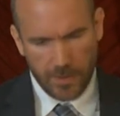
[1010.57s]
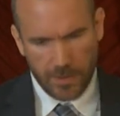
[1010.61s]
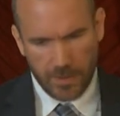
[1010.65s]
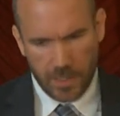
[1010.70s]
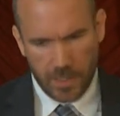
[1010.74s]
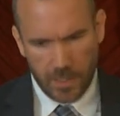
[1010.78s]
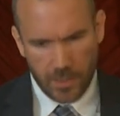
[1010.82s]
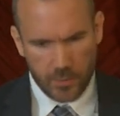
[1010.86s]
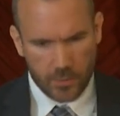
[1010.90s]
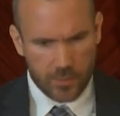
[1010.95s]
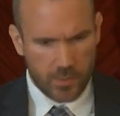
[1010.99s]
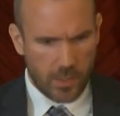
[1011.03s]

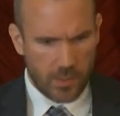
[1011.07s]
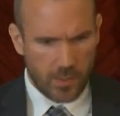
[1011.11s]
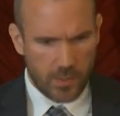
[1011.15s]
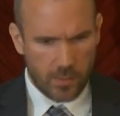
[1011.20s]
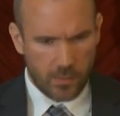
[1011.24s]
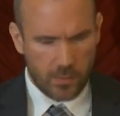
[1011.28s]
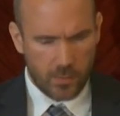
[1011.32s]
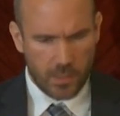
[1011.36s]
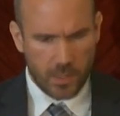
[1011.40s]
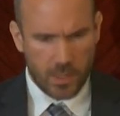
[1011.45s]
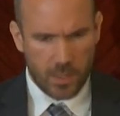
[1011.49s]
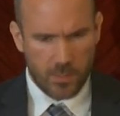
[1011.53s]
I don't
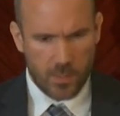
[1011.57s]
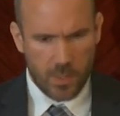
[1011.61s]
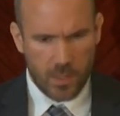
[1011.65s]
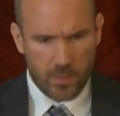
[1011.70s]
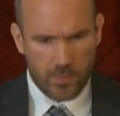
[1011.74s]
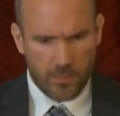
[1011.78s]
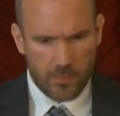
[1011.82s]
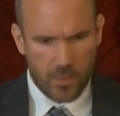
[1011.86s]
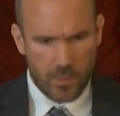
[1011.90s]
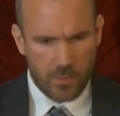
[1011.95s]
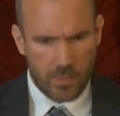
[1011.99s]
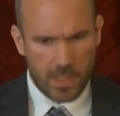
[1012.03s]
think he'd been a
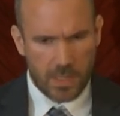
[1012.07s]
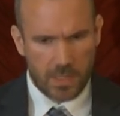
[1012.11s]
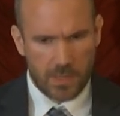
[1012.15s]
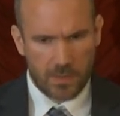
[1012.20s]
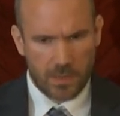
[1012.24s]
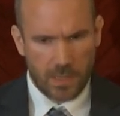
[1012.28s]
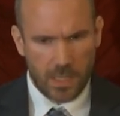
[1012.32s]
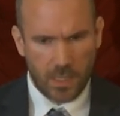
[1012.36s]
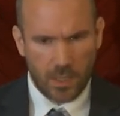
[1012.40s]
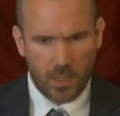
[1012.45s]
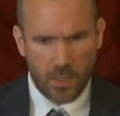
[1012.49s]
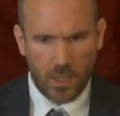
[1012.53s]
Freemason
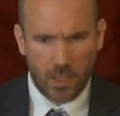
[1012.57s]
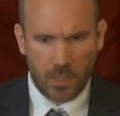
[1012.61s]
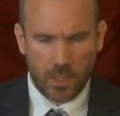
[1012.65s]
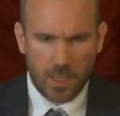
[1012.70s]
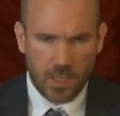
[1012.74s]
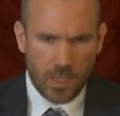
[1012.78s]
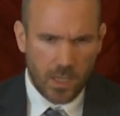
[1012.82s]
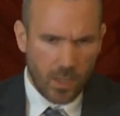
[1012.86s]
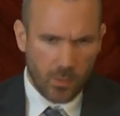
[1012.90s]
that long.